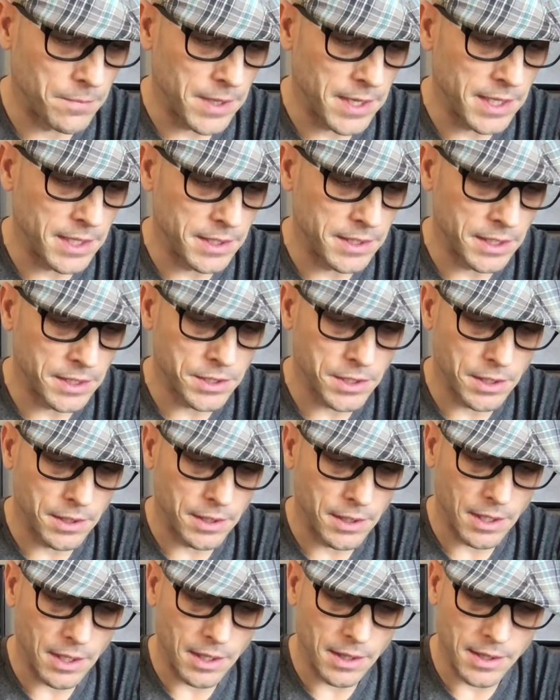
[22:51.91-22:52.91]
In
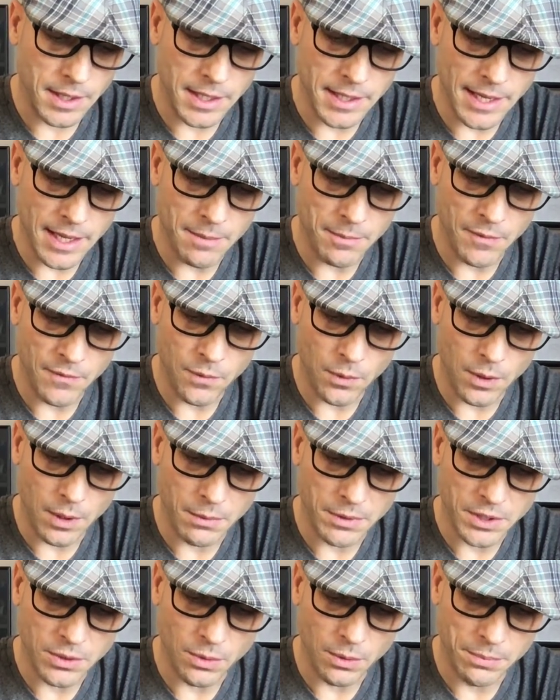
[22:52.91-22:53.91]
addition, the day before I
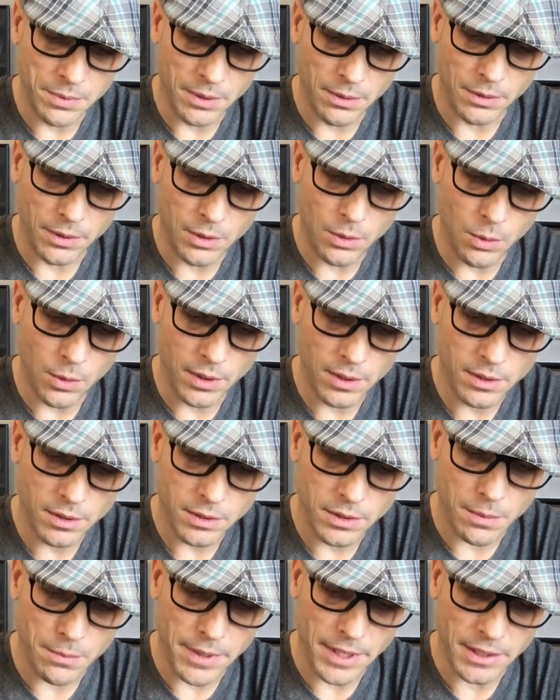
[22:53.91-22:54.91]
was to appear in court
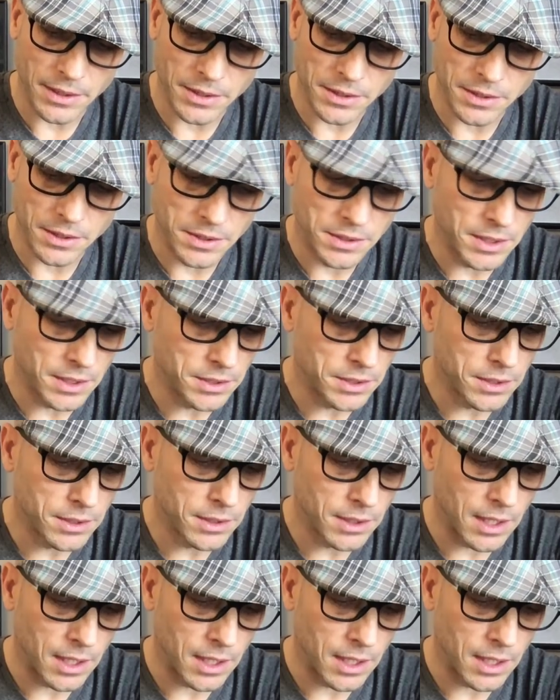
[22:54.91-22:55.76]
to make this decision,